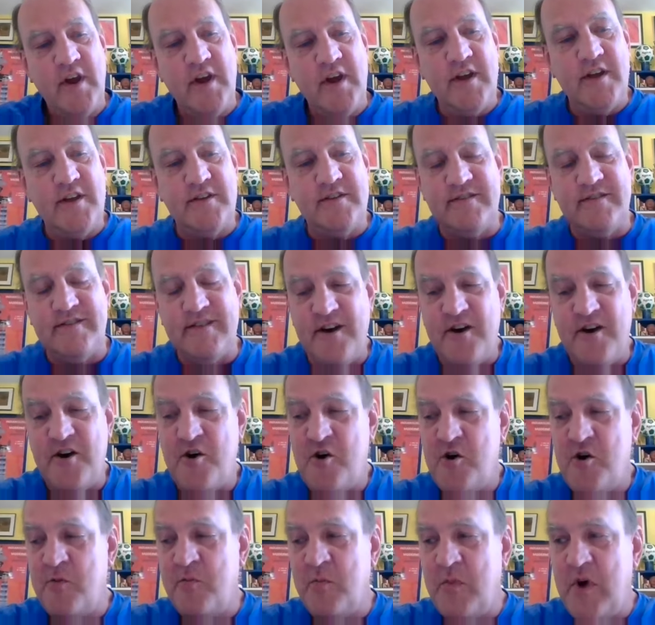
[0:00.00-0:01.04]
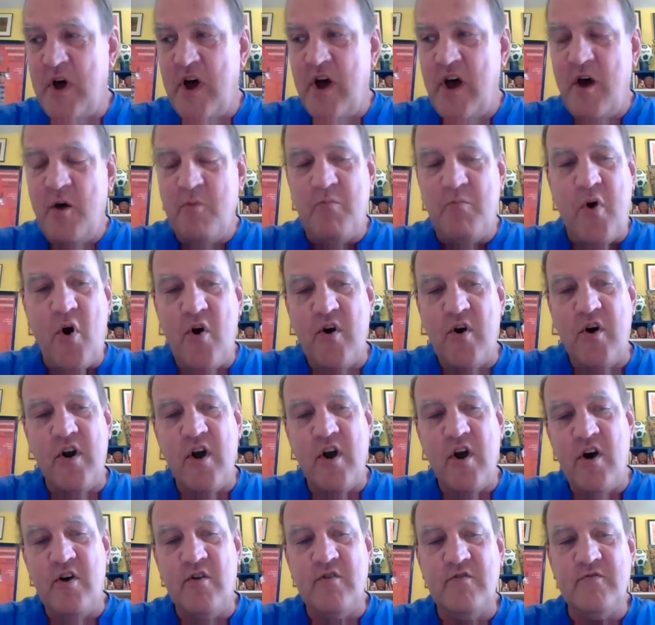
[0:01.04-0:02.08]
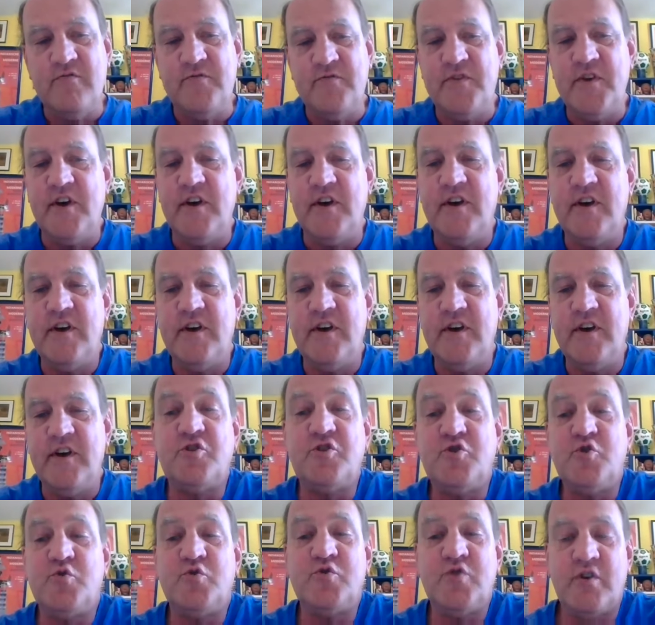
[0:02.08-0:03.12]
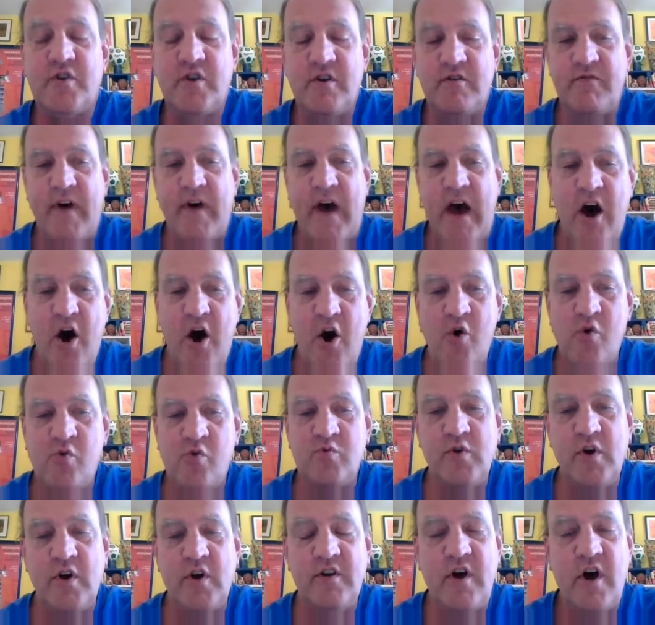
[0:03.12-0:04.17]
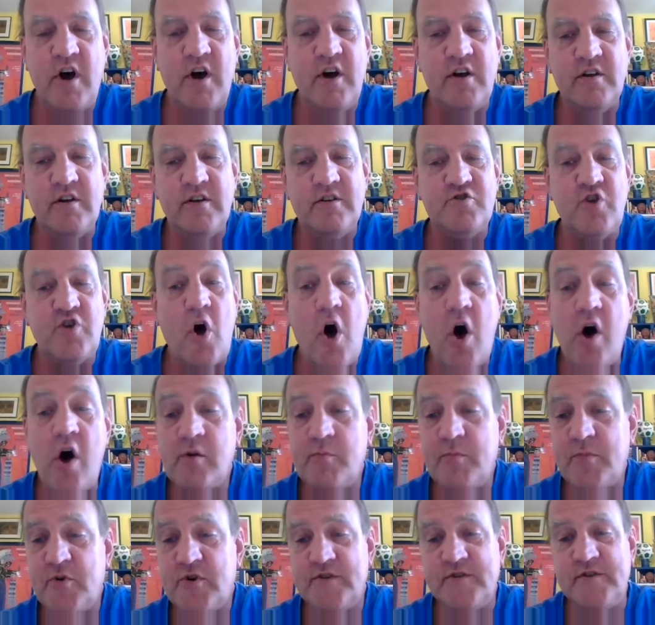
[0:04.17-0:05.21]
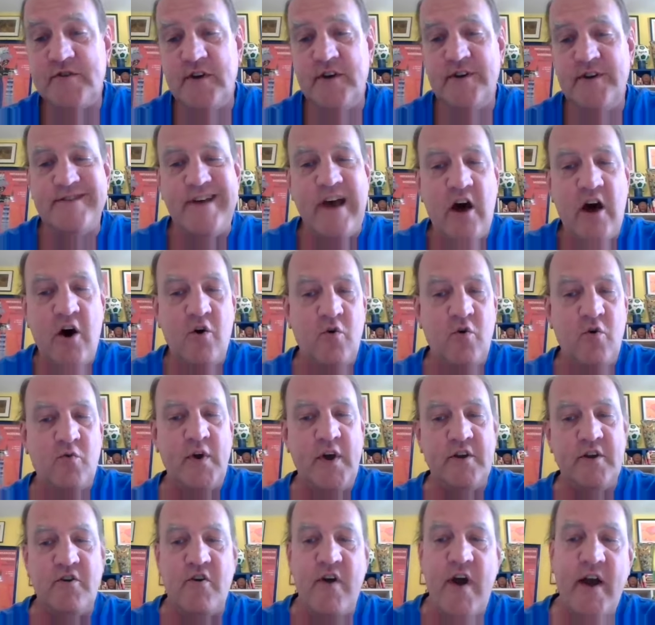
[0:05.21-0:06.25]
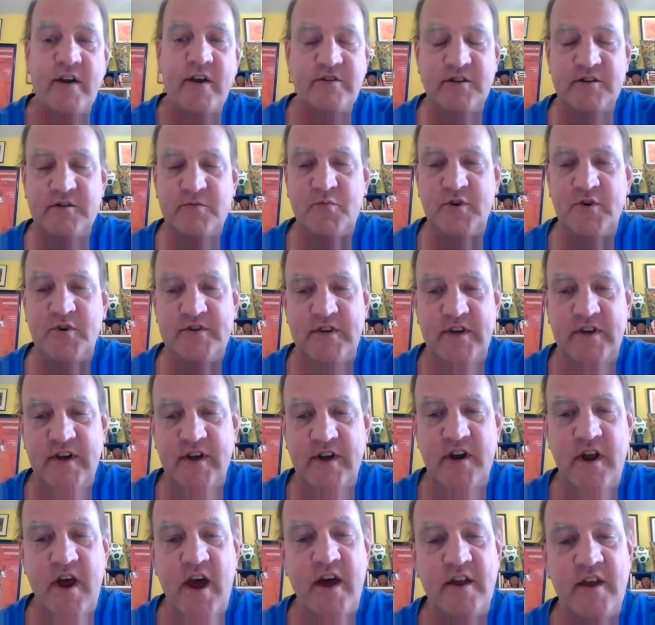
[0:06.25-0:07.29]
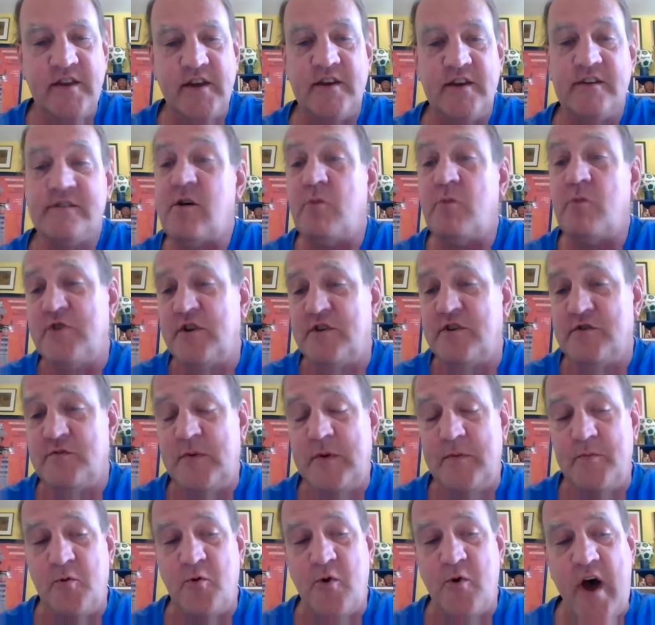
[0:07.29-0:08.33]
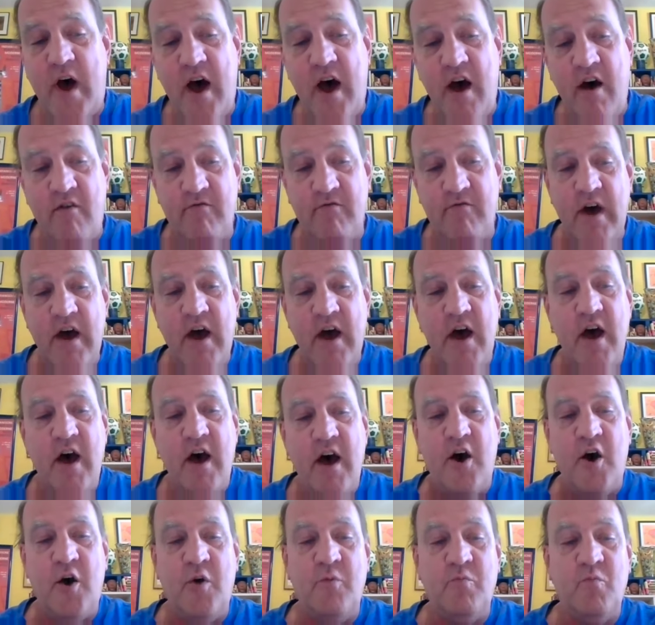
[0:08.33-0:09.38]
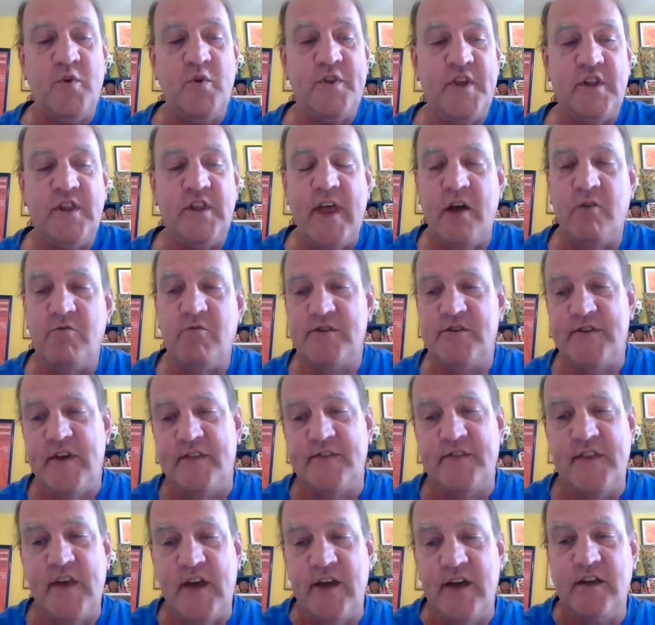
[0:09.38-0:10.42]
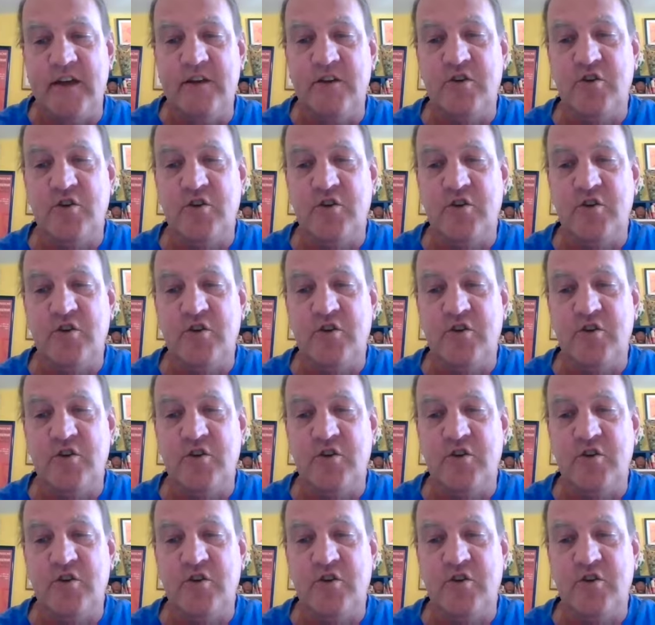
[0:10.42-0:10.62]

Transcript: It's part of the institution of how talk proceeds, how interactions proceed, and the assumptions people have with the language that they